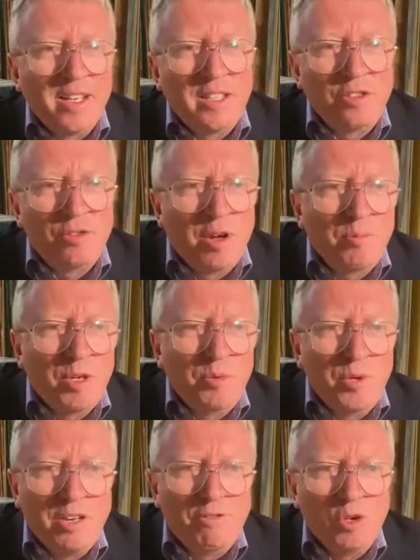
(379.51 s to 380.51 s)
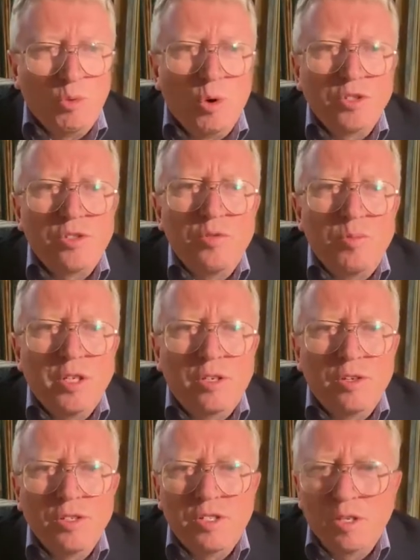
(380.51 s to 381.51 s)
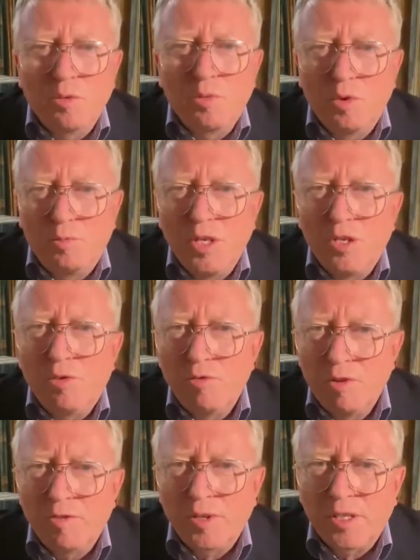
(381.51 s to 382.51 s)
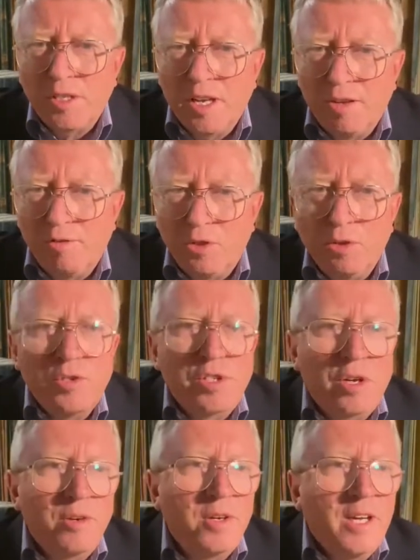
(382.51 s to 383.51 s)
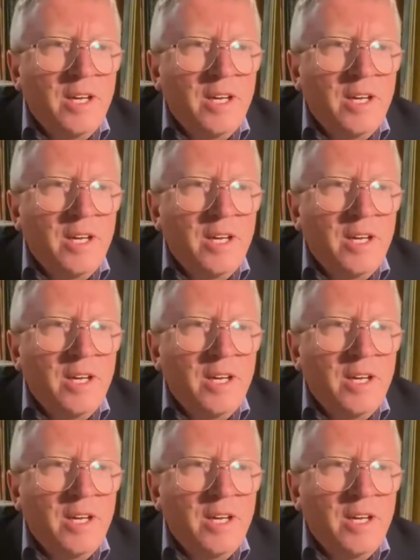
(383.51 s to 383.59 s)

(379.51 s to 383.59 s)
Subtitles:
interrupt me whenever you want to, because it would be terrific to have you do so.